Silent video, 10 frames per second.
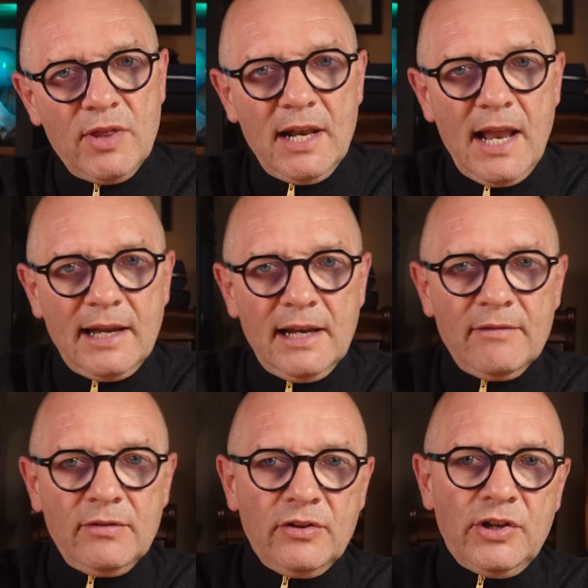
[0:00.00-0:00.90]
the light
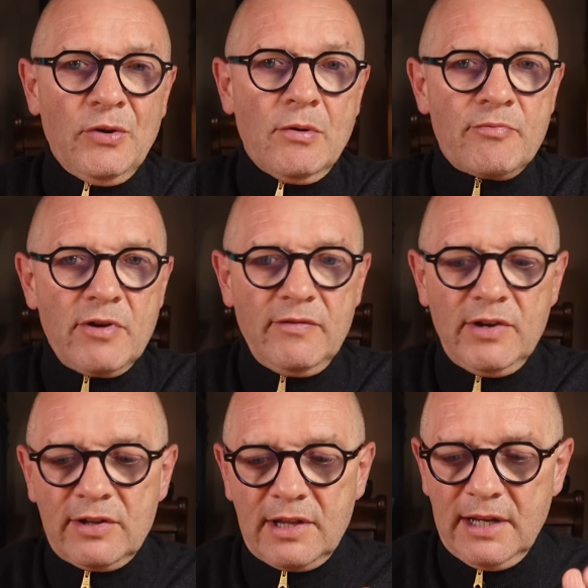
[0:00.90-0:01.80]
level you were
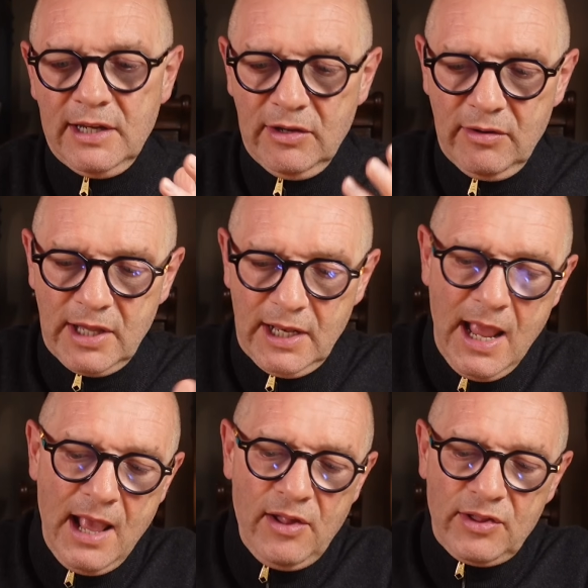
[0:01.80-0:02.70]
previously using.
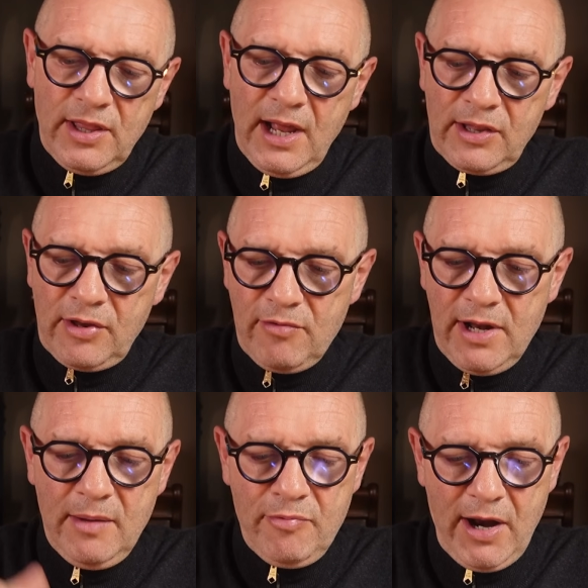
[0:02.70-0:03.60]
So that's a
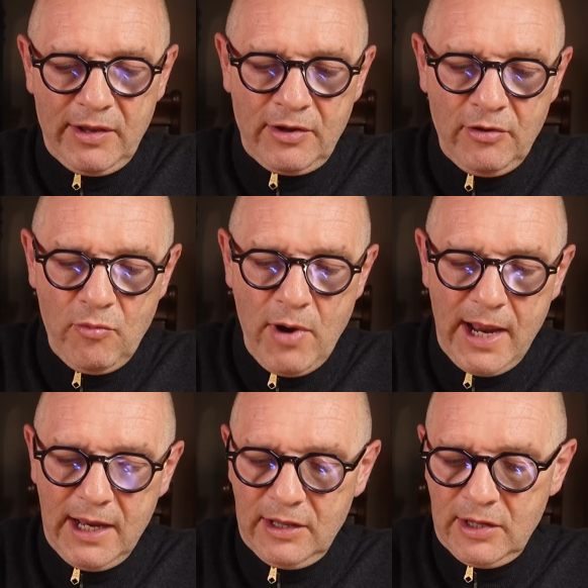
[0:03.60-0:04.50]
really practical
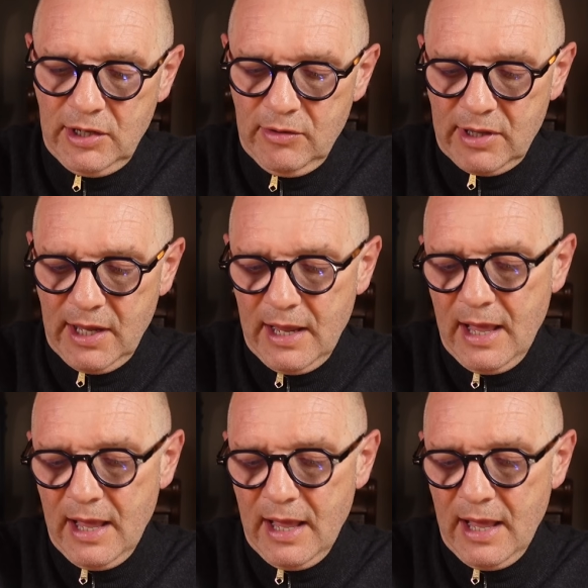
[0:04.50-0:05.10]
way to use it.